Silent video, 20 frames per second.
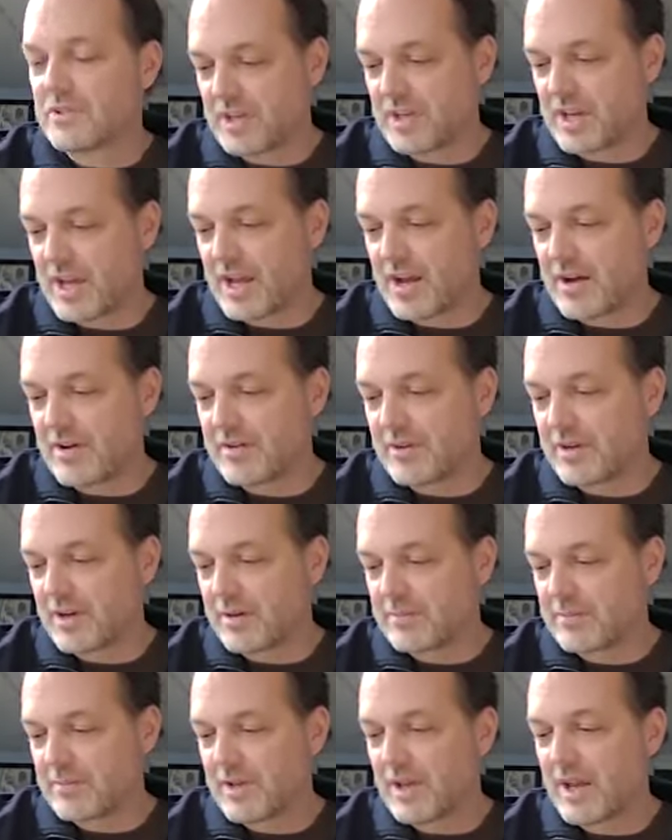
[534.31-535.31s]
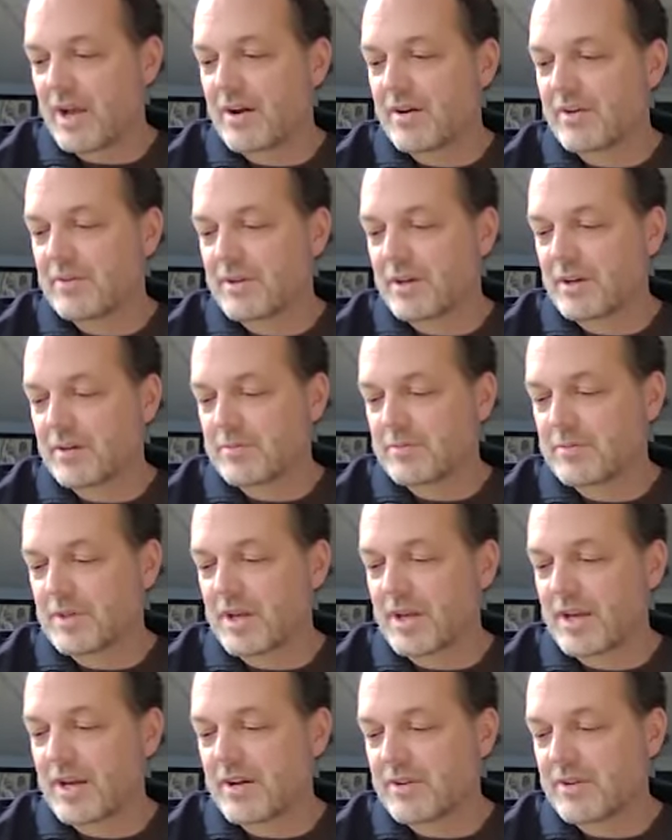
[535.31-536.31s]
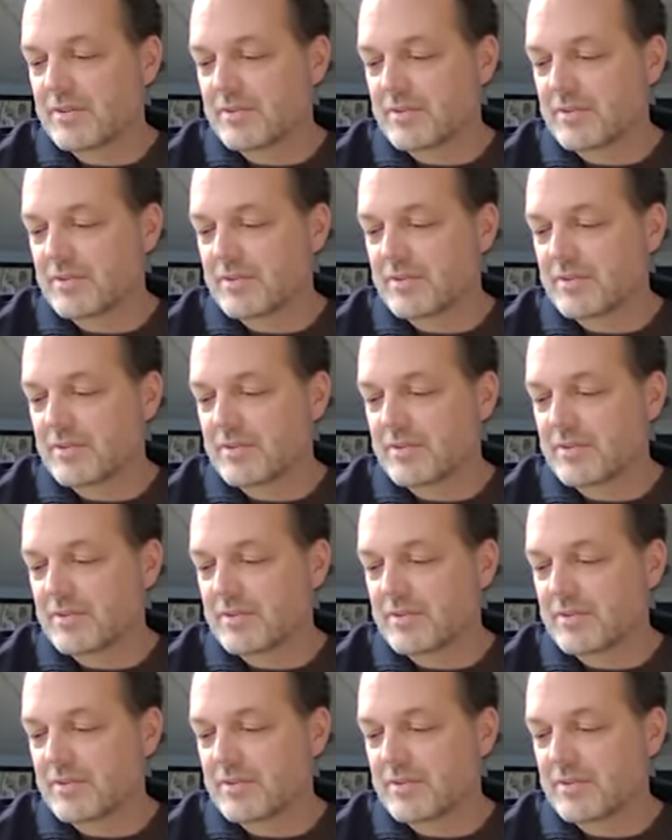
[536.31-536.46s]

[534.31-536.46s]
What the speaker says: down, up, down, up, down,